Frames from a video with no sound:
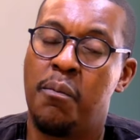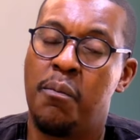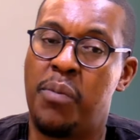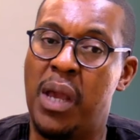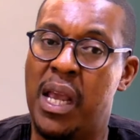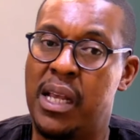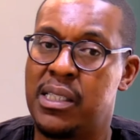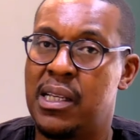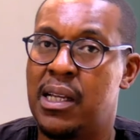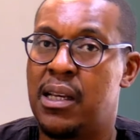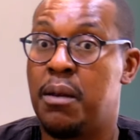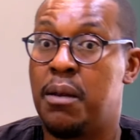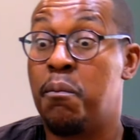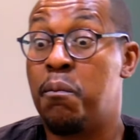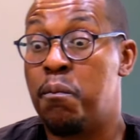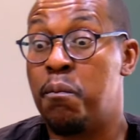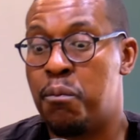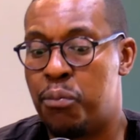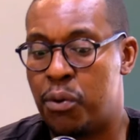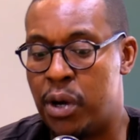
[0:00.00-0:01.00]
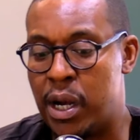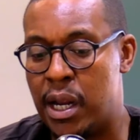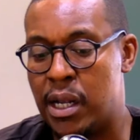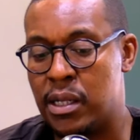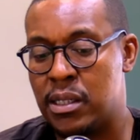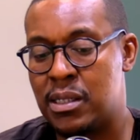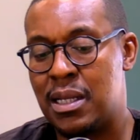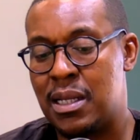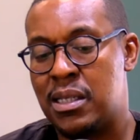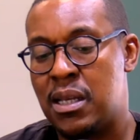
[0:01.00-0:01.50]
basically
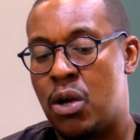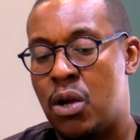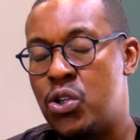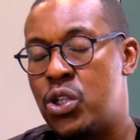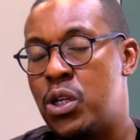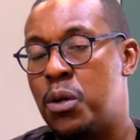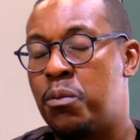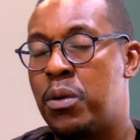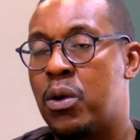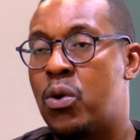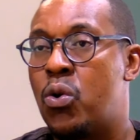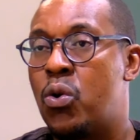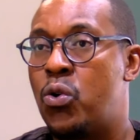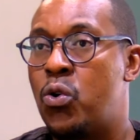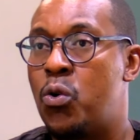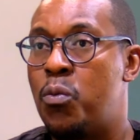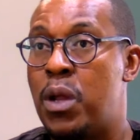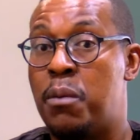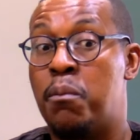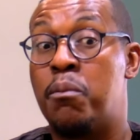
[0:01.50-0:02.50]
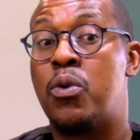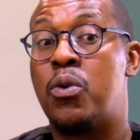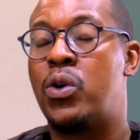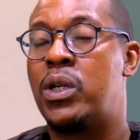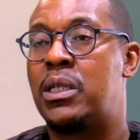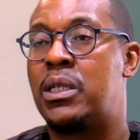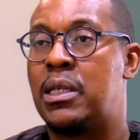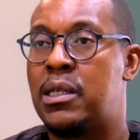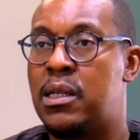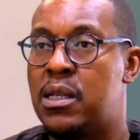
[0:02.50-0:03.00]
brings the township economy and put
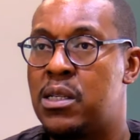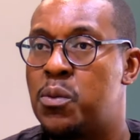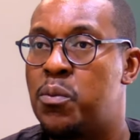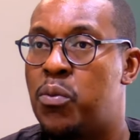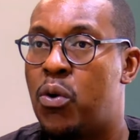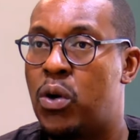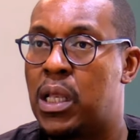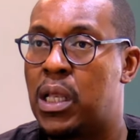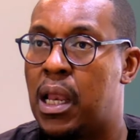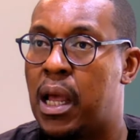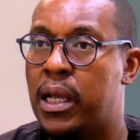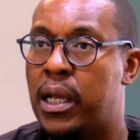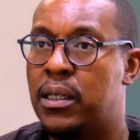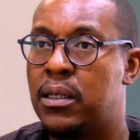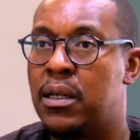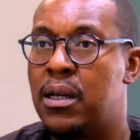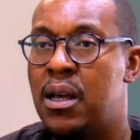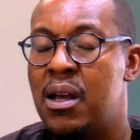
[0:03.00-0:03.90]
it in the spotlight.